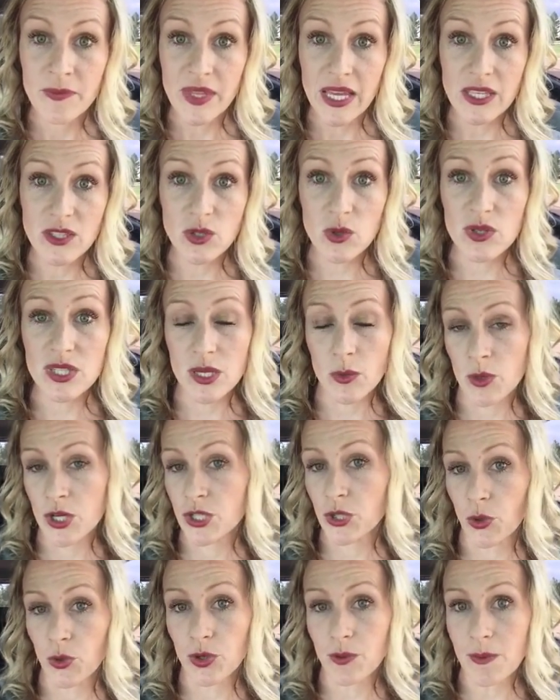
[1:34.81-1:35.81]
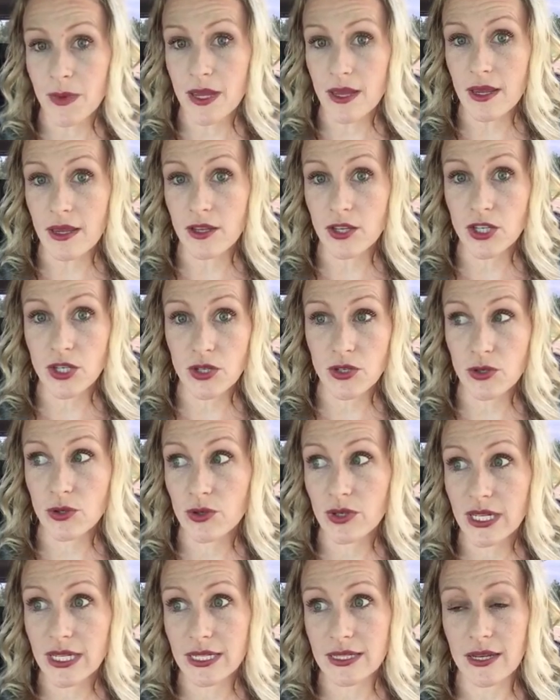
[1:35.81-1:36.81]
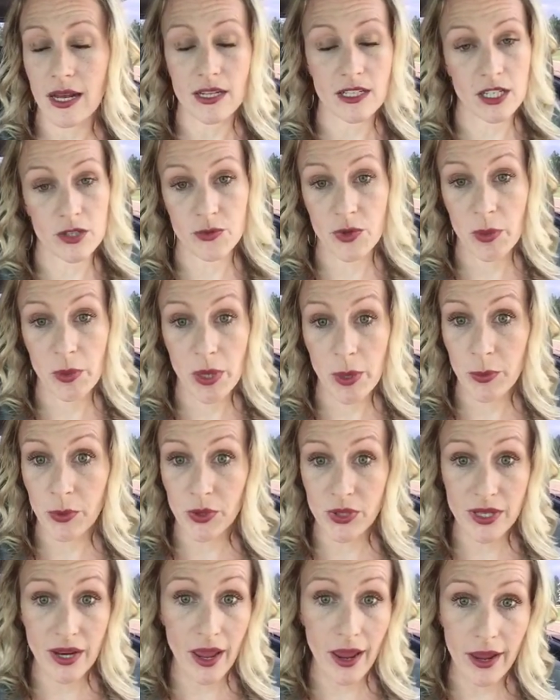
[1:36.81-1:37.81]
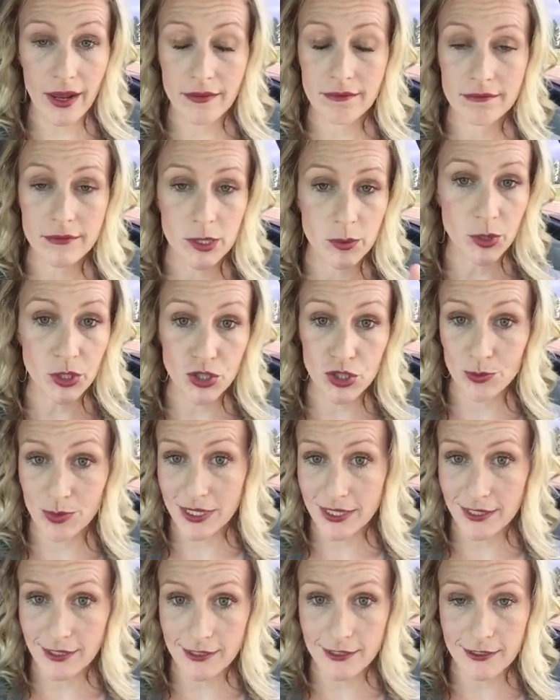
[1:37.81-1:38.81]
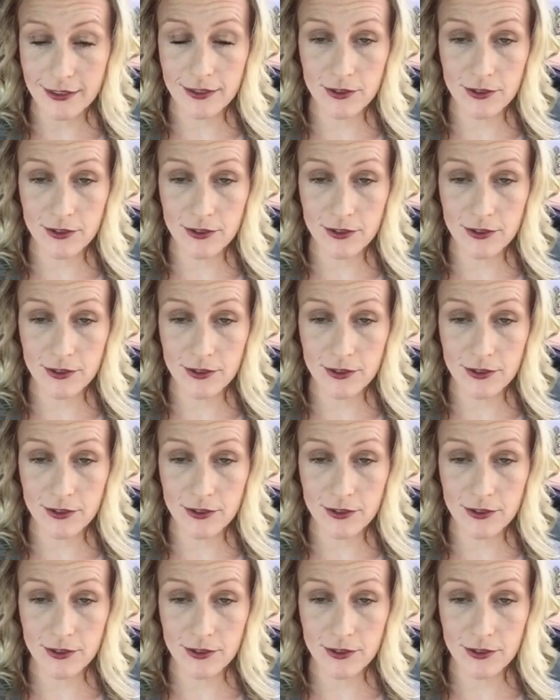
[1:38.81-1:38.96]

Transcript: And so someone told me, you need to talk to 3 people a day to build your business.